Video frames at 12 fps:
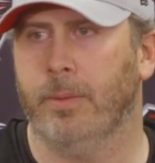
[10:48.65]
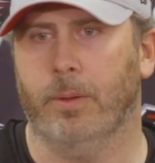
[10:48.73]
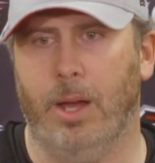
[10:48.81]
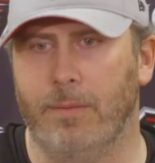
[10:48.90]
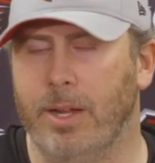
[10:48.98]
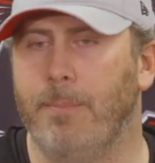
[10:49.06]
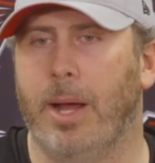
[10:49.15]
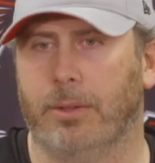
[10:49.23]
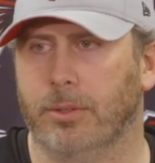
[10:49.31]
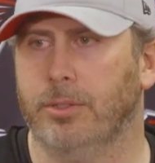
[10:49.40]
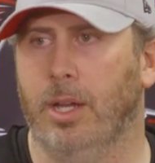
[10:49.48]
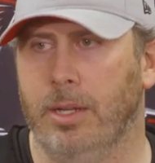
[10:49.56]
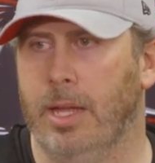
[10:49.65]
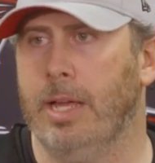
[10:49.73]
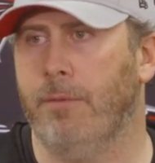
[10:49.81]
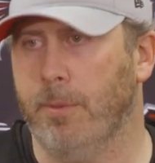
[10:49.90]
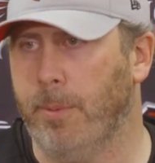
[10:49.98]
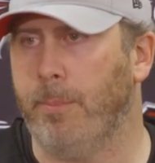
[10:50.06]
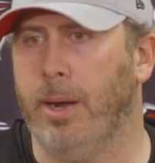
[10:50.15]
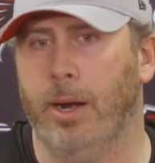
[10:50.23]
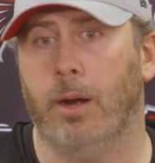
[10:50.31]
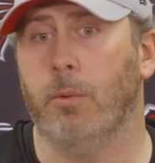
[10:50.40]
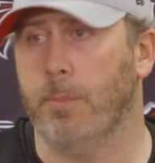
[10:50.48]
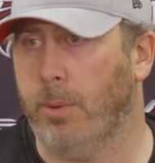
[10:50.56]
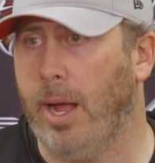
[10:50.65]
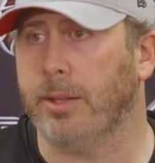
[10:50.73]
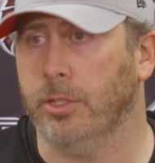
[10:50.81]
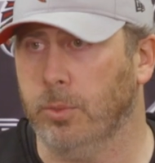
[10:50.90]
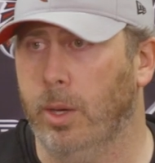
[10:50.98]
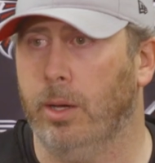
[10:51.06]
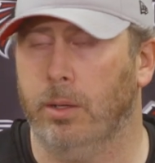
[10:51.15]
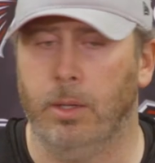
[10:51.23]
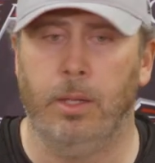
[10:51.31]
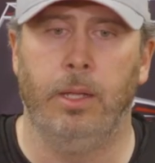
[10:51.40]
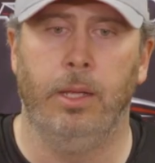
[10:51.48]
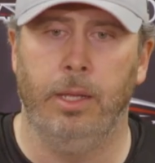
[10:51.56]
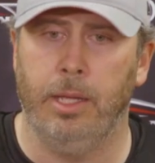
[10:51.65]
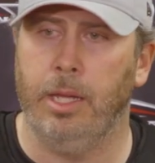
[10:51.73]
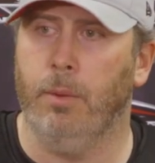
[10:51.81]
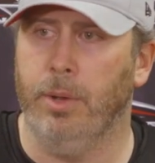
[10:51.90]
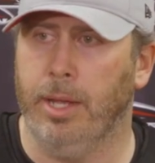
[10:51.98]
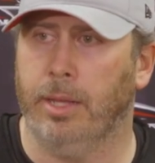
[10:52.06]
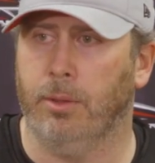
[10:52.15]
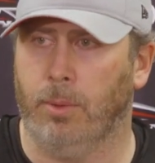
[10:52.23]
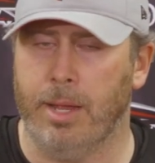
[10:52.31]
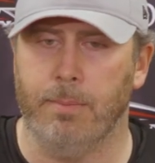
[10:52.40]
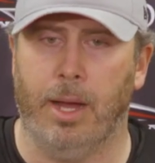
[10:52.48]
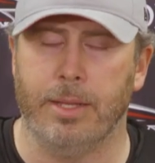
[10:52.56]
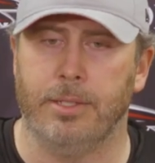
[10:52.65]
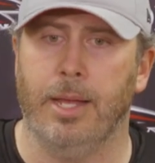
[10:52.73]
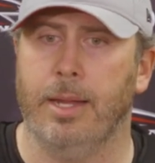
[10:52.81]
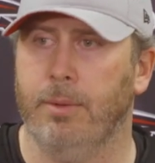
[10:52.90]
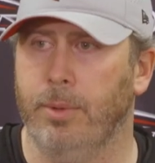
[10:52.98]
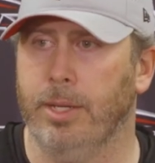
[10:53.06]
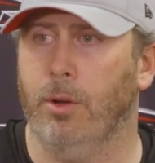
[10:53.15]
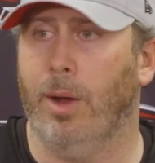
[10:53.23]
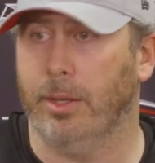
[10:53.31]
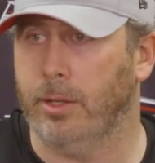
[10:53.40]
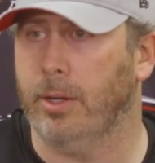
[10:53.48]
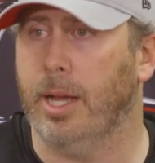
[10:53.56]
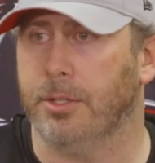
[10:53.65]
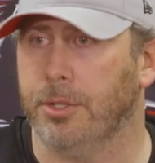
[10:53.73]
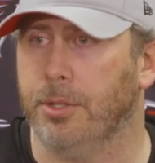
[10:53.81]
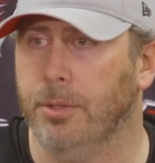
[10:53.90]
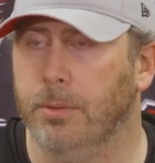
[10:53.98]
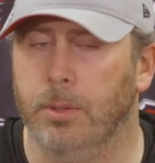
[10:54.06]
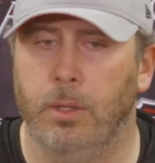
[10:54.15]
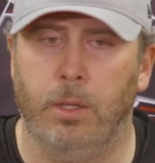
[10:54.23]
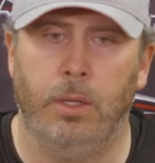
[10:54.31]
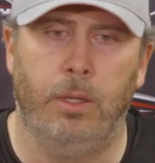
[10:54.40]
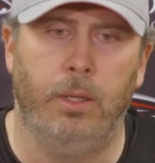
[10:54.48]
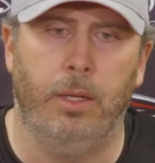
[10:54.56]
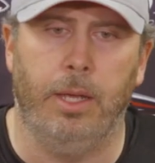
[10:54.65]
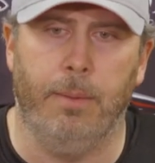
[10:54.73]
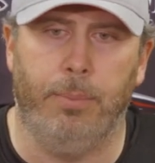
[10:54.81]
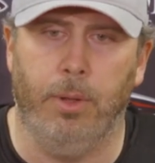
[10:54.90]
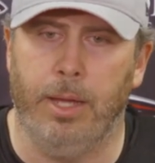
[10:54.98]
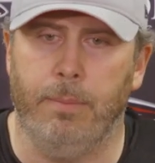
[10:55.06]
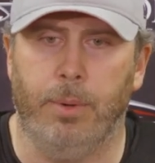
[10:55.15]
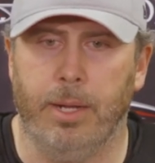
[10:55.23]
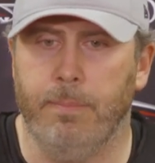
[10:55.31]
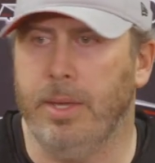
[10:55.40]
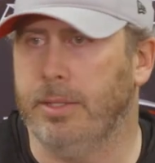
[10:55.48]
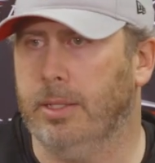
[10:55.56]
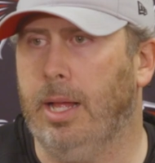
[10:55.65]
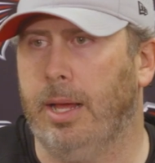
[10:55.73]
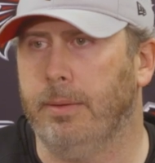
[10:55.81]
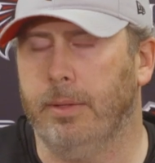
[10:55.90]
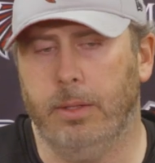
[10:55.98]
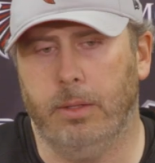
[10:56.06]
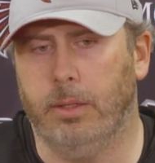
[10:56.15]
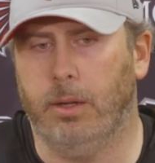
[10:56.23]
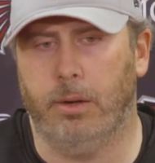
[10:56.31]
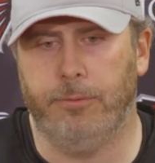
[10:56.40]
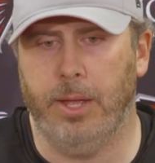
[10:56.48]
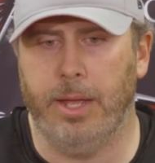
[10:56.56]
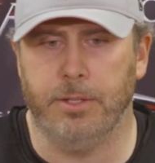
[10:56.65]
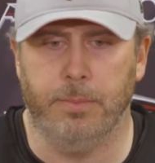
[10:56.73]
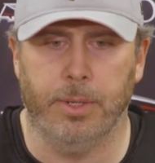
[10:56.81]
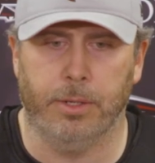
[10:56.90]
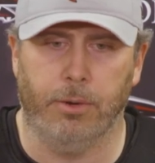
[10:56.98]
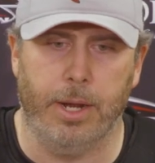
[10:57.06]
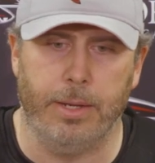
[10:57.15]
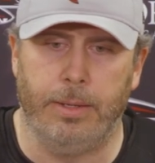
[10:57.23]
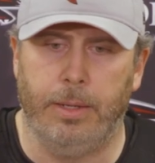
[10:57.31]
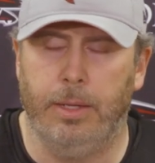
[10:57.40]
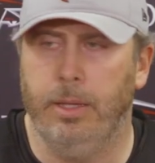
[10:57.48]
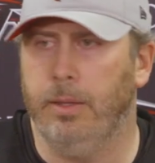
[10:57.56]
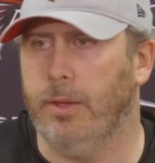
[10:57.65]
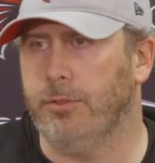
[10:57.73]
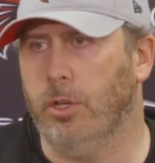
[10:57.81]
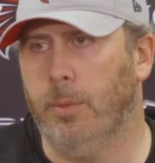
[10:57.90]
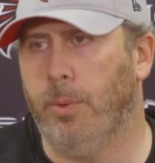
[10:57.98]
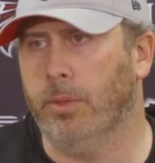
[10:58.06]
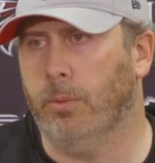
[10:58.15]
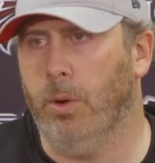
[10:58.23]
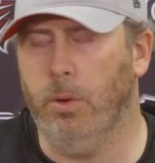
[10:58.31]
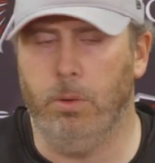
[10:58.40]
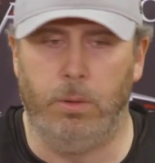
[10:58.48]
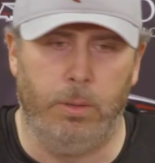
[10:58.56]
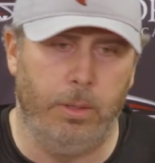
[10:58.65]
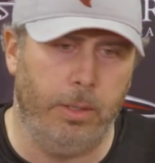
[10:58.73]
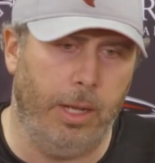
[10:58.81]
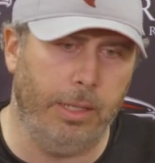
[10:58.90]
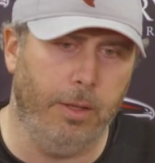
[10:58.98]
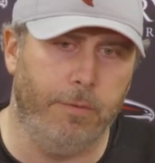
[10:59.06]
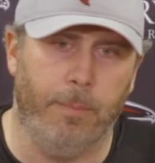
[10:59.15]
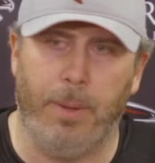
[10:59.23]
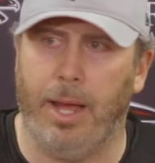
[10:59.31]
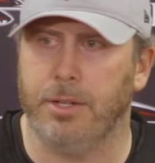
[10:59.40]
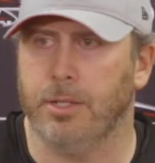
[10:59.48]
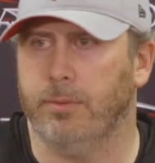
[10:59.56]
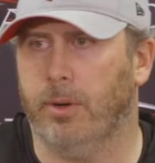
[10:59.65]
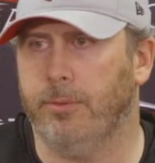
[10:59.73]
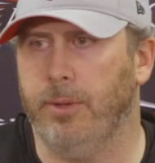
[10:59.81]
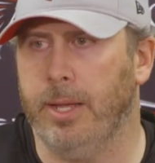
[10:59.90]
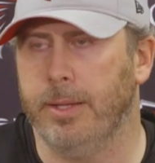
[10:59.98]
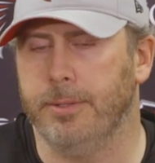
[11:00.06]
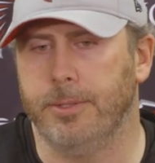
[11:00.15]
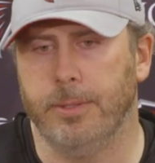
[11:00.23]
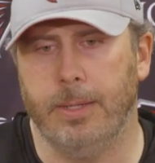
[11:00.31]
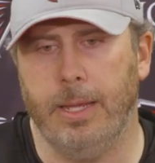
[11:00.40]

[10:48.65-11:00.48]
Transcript: Will have an impact on Sunday if we prepare, we practice well, and we got the right mindset, and we can go out there and execute and play. But it means a lot. Uh, our fans have been great. They've showed up on the road. I love the passion of our fans,